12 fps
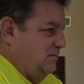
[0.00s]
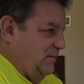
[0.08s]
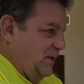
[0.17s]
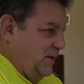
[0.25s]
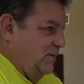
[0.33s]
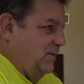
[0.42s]

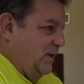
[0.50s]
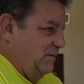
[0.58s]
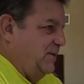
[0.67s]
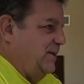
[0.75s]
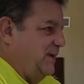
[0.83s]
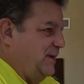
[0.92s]

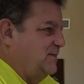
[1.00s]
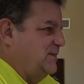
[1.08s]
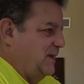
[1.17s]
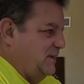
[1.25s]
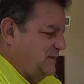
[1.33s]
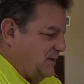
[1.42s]
everything is
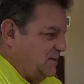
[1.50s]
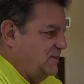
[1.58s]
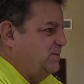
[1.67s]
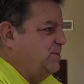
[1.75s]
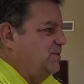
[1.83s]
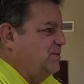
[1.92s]

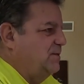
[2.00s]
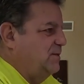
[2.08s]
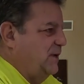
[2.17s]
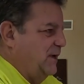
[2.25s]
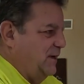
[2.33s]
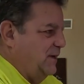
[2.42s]

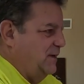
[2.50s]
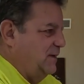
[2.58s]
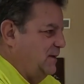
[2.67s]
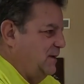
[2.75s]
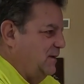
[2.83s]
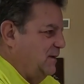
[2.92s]
accessible, and